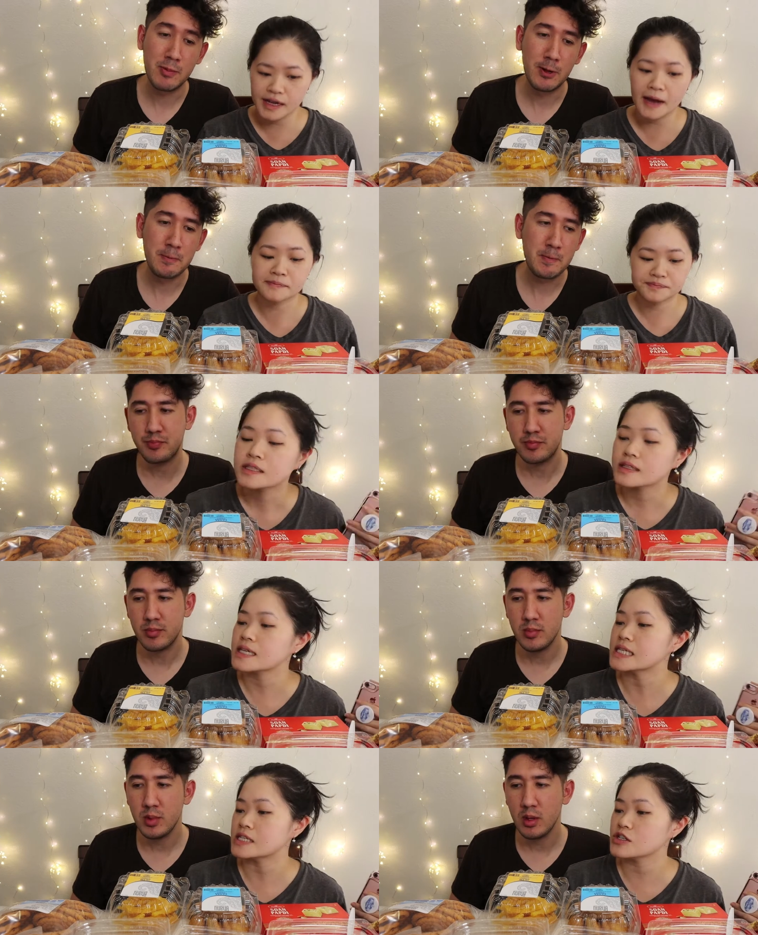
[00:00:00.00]
Speaker 1: Yeah.
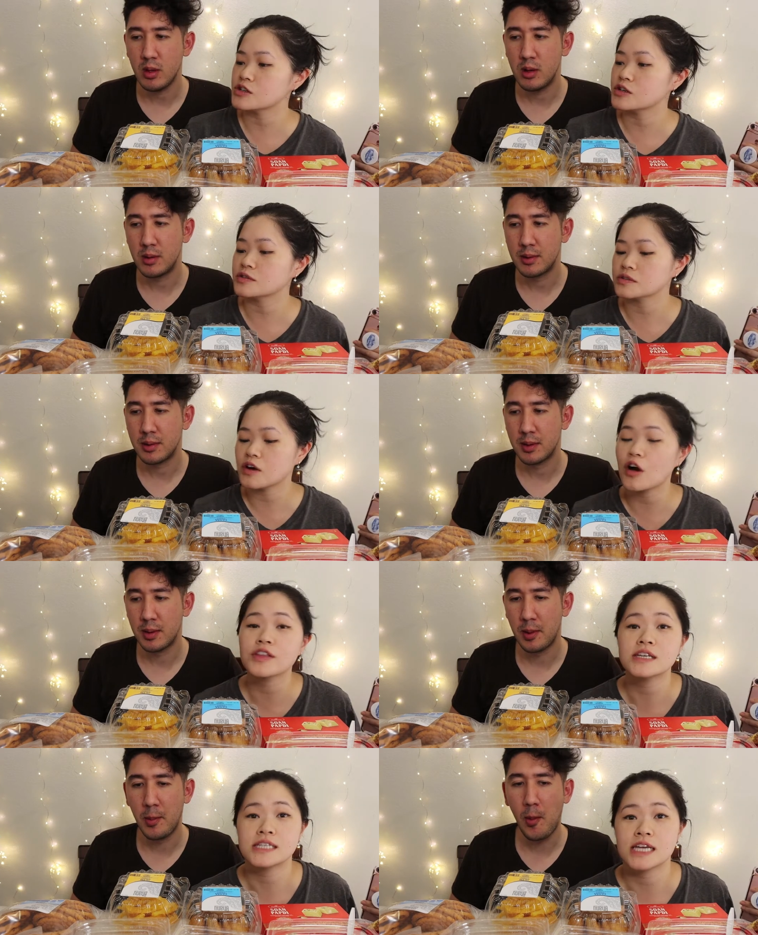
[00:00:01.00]
Let's do all
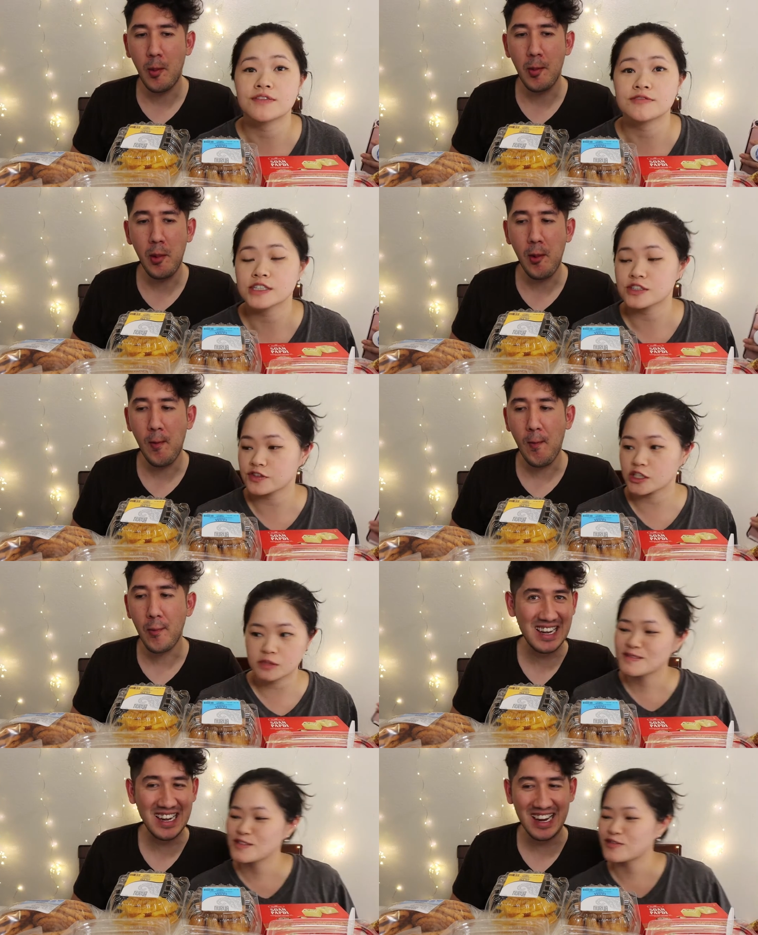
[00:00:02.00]
the savories
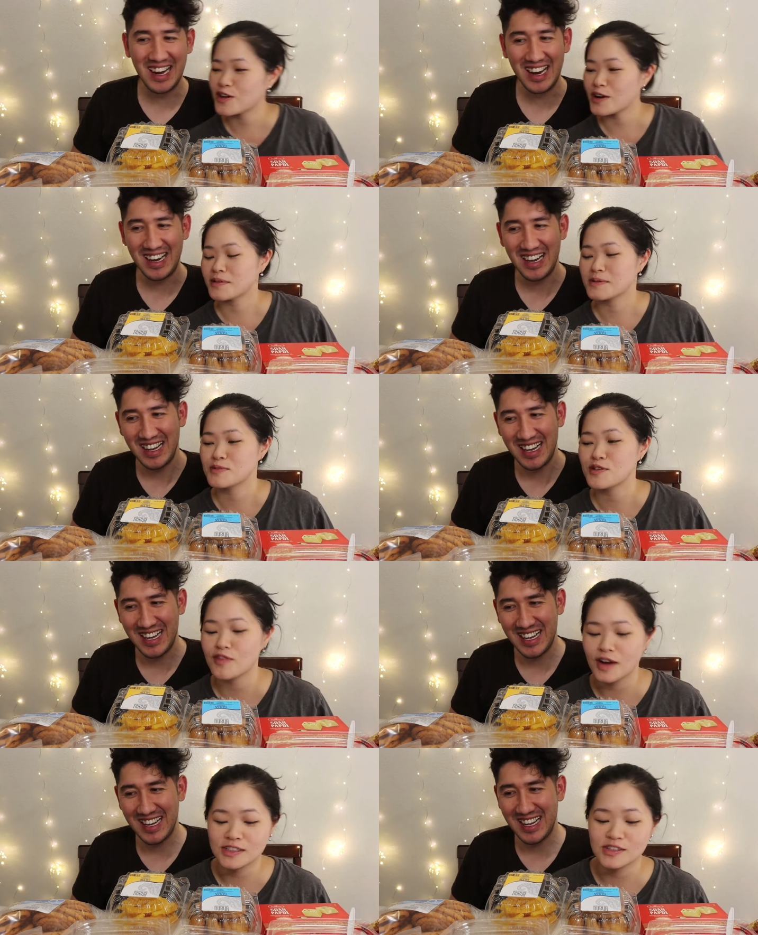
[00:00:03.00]
first before we move
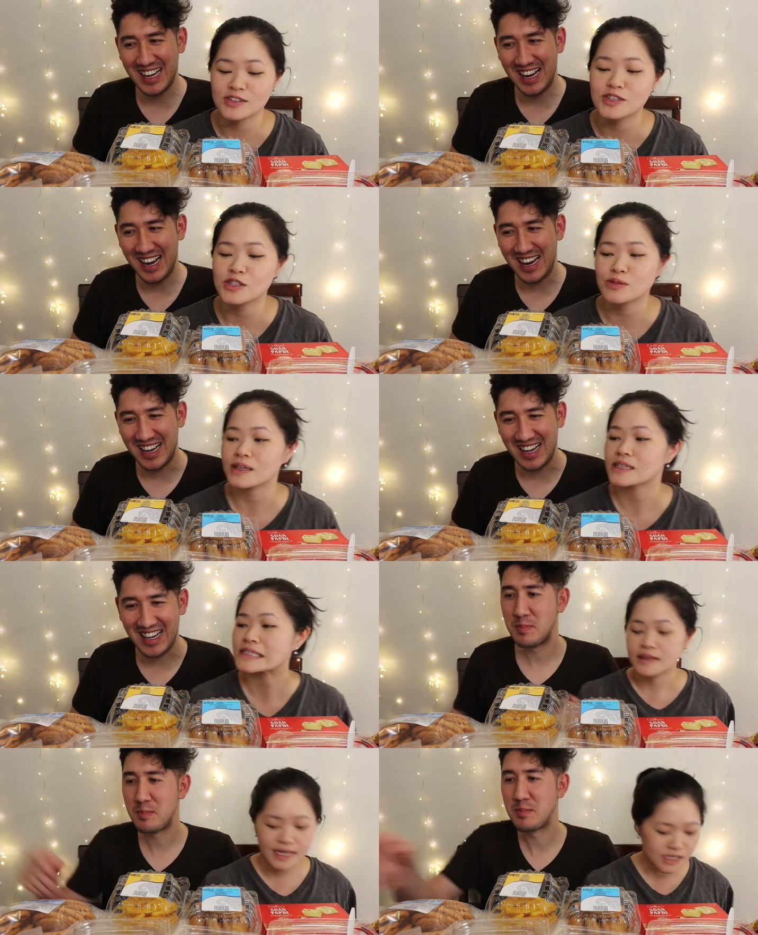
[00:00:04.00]
on to the sweets.
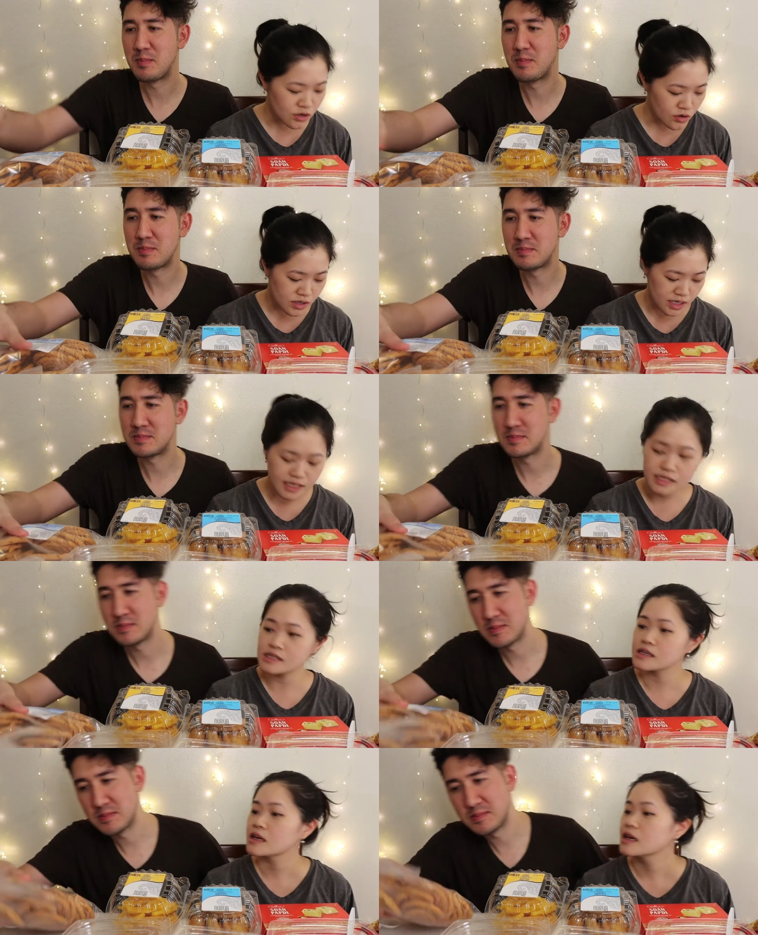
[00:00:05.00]
They told
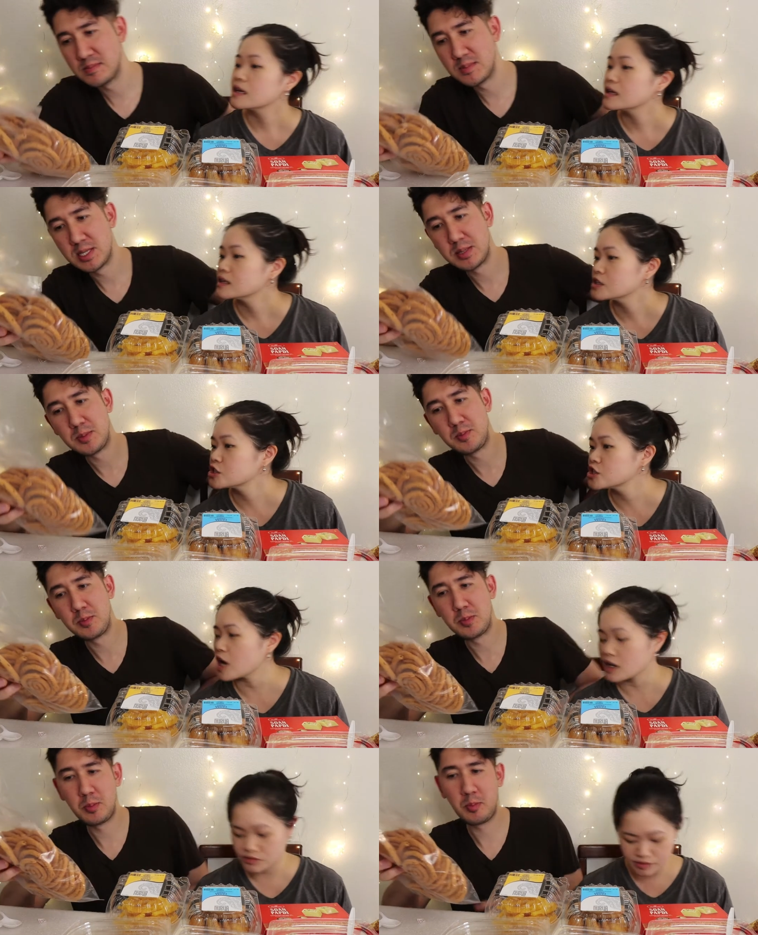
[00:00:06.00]
us
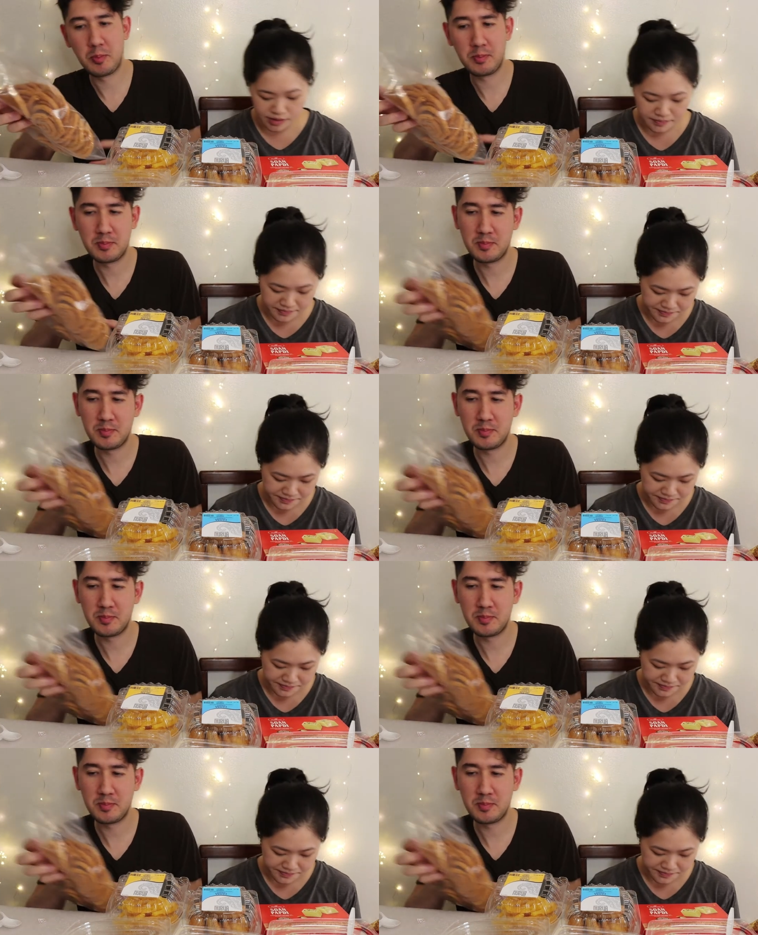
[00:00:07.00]
shockery.